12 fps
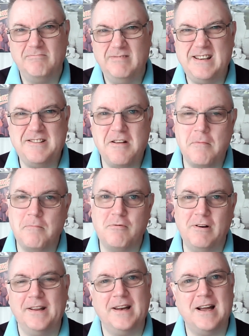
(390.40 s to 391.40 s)
It's not a
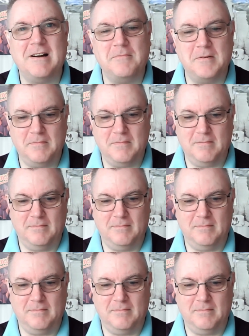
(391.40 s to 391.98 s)
brilliant album.